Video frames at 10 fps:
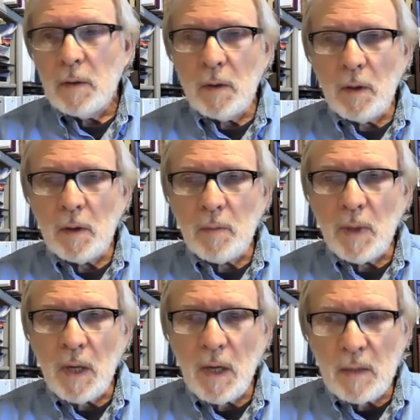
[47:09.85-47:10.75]
The, the
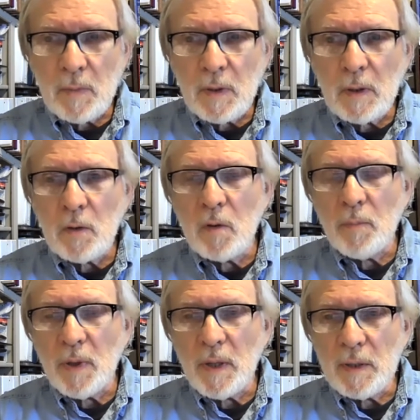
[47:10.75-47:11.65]
Mahatma or
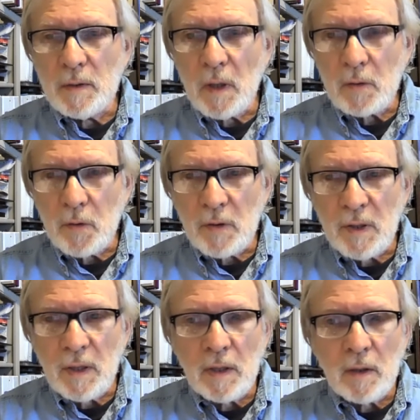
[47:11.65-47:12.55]
by Doctor
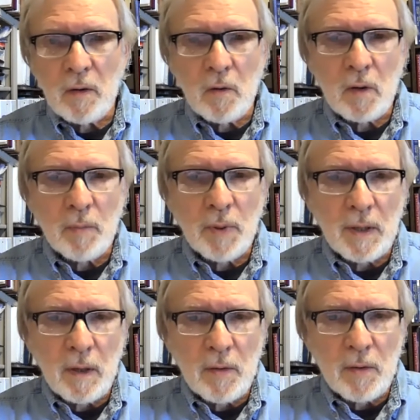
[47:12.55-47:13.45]
King or by
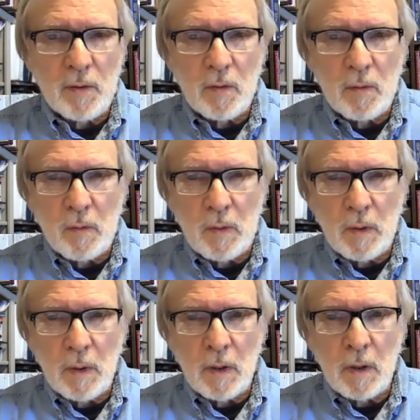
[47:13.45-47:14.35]
other
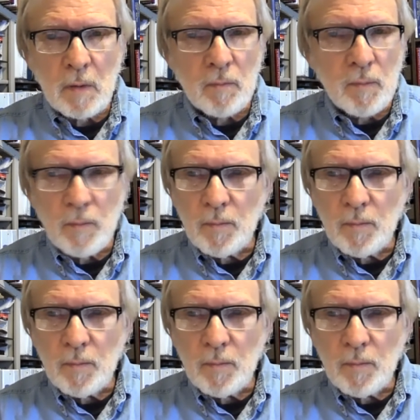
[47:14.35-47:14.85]
um,